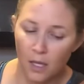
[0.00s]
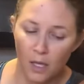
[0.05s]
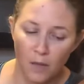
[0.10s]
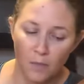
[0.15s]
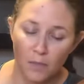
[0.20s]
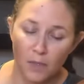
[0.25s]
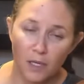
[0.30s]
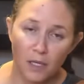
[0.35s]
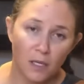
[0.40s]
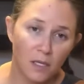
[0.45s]

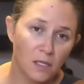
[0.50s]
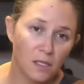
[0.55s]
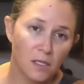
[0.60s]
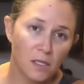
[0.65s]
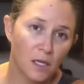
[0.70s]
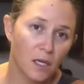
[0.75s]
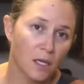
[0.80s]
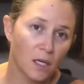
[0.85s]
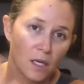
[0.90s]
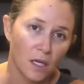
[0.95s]
because
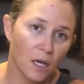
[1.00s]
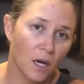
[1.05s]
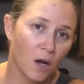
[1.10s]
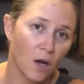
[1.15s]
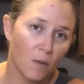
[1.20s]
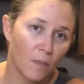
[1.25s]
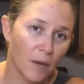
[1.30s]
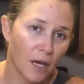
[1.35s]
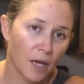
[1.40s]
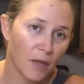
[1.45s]
in all
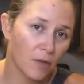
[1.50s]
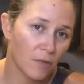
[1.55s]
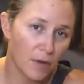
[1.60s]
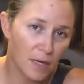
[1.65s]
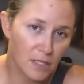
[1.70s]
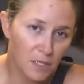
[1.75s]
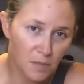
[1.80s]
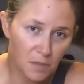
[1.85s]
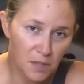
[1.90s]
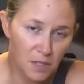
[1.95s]
my other
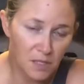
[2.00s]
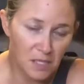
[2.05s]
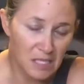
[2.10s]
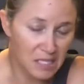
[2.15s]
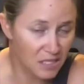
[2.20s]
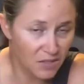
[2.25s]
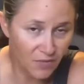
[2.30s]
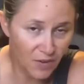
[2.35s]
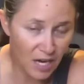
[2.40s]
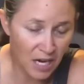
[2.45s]
recipes it's
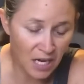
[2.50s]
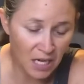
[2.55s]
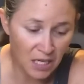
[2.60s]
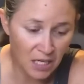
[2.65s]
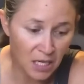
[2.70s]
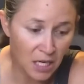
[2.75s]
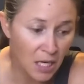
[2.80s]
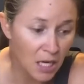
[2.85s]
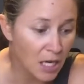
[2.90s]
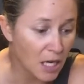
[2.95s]
fine.
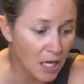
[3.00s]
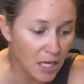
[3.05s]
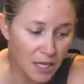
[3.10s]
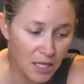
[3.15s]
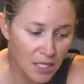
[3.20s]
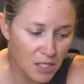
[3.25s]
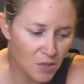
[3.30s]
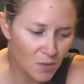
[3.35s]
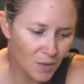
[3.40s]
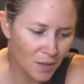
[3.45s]
In
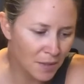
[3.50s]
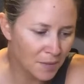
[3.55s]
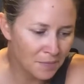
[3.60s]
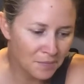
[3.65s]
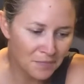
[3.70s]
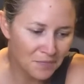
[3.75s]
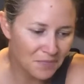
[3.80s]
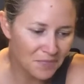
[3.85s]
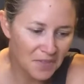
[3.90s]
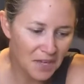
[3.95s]
this one,
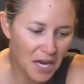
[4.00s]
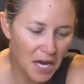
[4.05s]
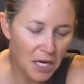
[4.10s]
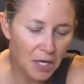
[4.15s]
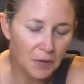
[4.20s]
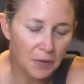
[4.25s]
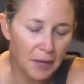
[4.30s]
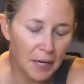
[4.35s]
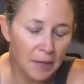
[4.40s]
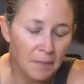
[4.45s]
not
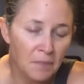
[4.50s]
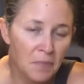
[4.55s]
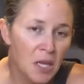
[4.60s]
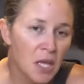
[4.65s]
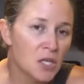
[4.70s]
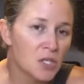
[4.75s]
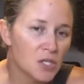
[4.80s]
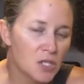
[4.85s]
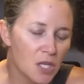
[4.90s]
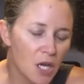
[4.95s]
great.
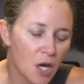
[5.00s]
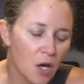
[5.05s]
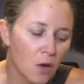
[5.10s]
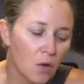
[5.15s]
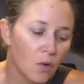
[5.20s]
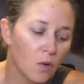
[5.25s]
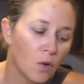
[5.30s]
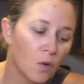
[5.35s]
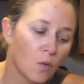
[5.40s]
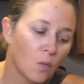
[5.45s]
So
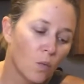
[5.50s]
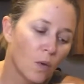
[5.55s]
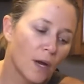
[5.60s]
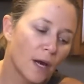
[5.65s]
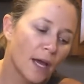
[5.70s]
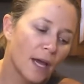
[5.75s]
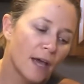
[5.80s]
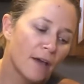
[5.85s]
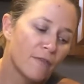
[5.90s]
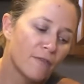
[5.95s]
what I
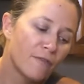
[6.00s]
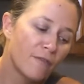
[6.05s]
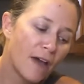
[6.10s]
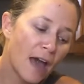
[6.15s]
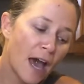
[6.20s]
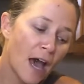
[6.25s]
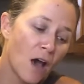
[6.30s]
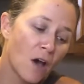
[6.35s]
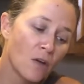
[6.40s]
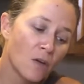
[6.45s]
have
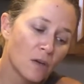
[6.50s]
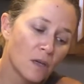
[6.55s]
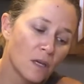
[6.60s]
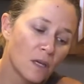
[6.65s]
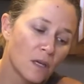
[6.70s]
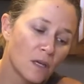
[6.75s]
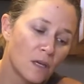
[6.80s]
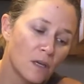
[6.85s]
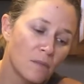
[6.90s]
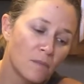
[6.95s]
found
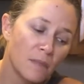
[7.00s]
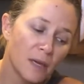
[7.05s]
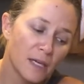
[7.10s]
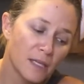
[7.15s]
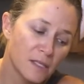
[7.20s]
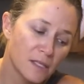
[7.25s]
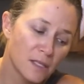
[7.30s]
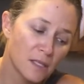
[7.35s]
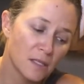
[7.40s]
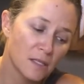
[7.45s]
makes
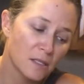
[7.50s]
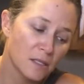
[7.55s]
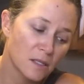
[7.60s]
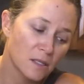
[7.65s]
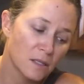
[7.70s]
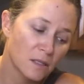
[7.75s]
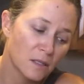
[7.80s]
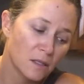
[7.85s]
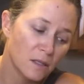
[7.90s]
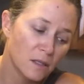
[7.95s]
this
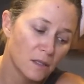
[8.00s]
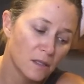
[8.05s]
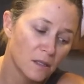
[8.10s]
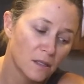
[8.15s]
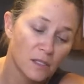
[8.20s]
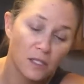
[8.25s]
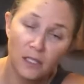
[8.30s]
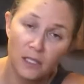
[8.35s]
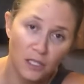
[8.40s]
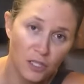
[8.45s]

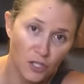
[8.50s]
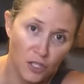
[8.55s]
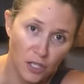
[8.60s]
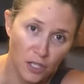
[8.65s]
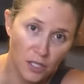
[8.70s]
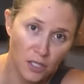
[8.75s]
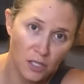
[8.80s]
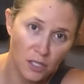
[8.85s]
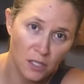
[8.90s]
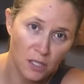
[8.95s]

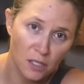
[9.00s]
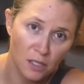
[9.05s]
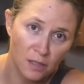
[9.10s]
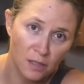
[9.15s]
delicious